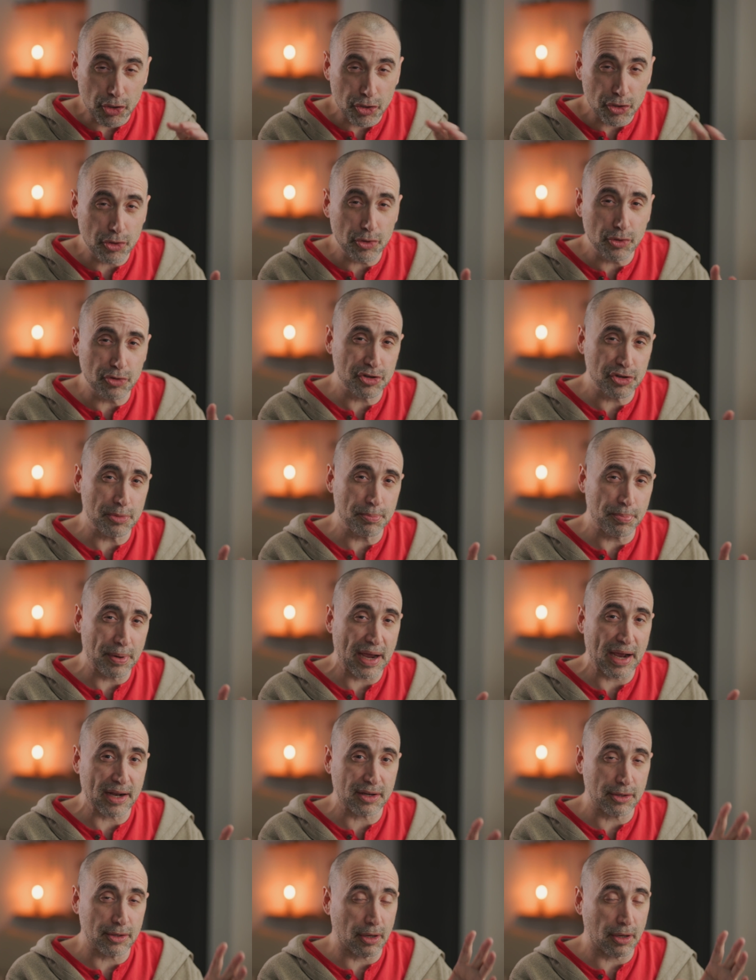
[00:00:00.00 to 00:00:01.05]
a huge
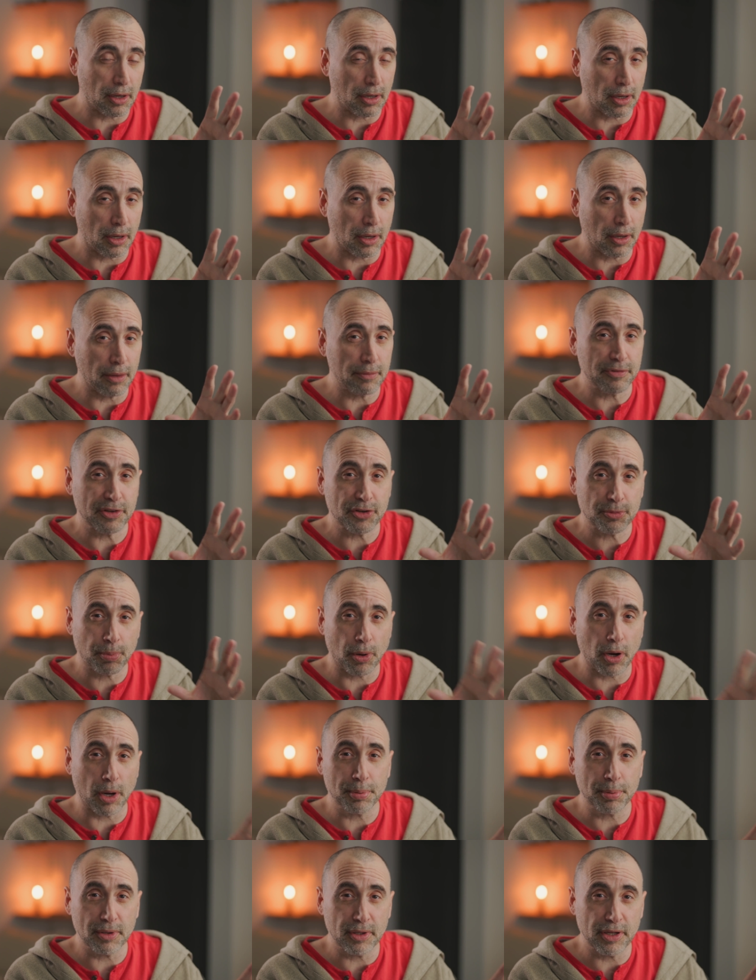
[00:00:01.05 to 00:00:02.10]
impact on this
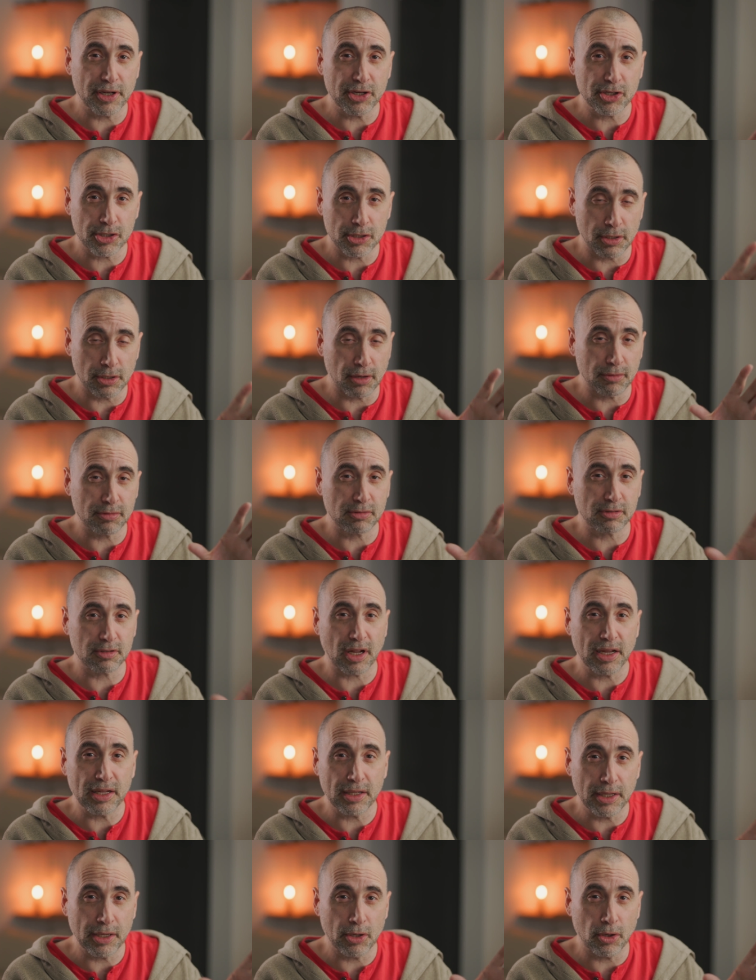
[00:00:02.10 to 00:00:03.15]
population of
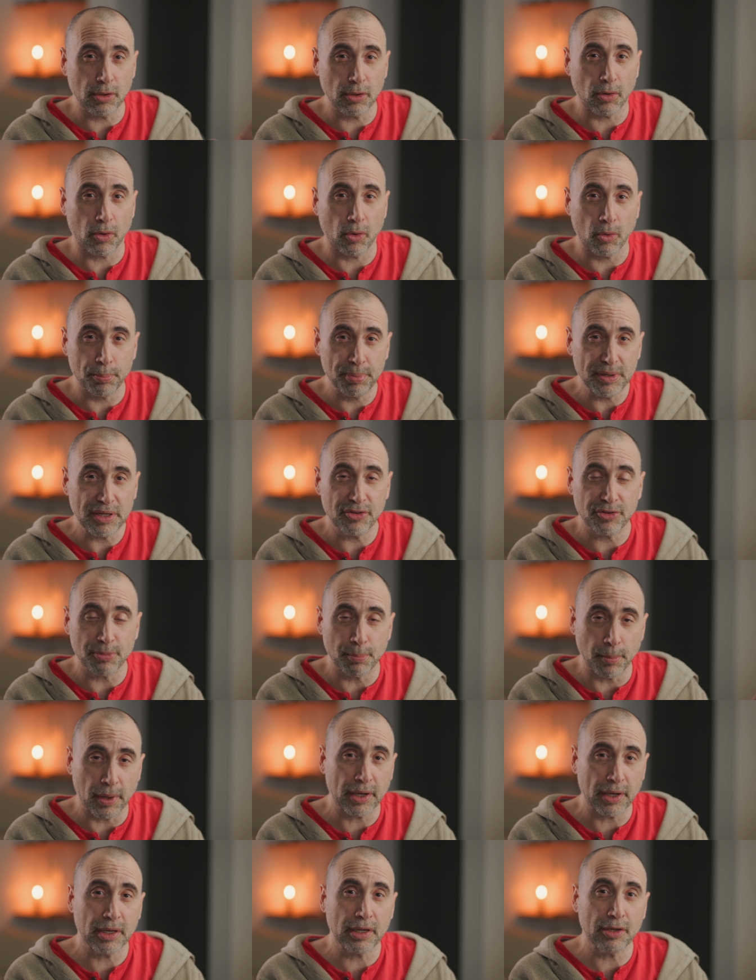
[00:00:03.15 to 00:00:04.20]
slightly obese
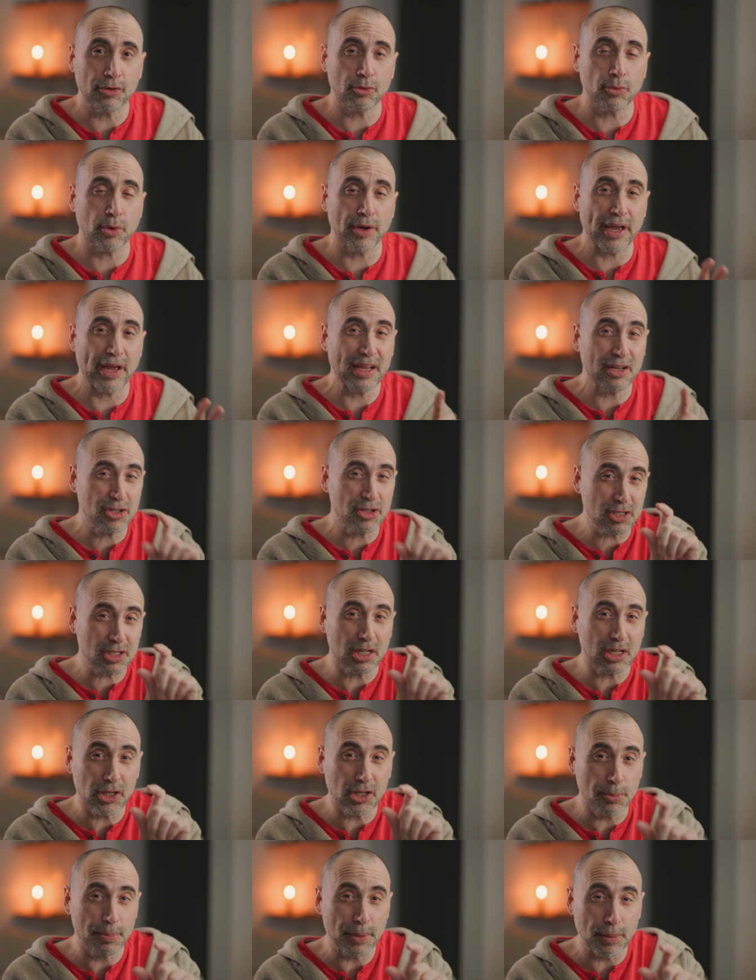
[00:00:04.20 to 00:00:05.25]
monkeys who ate just
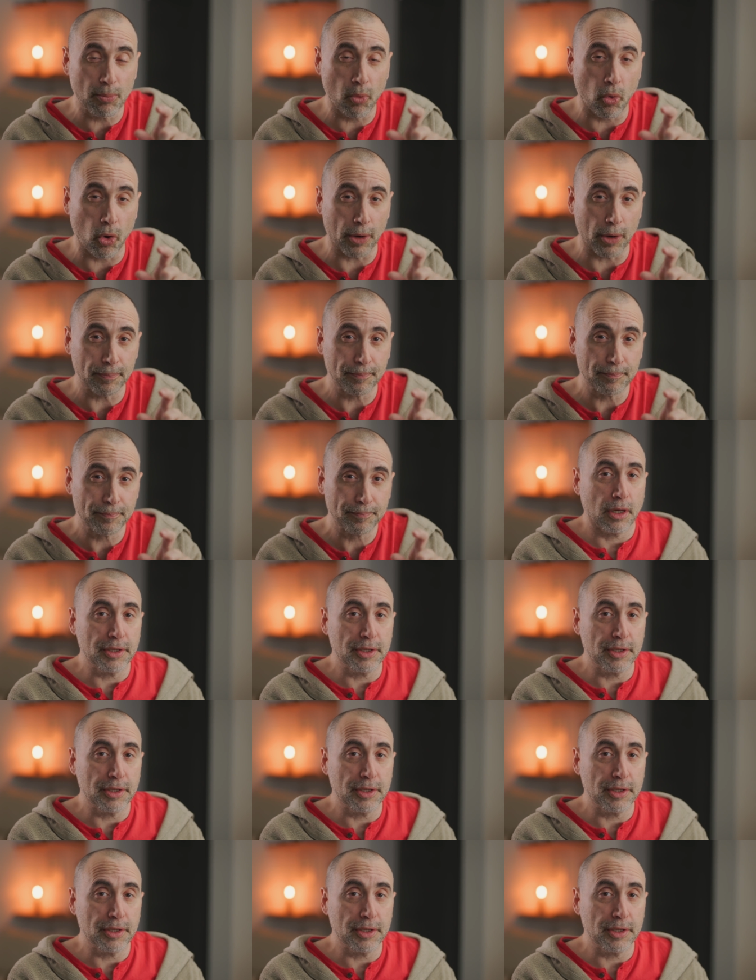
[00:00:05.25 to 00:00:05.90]
a little bit more.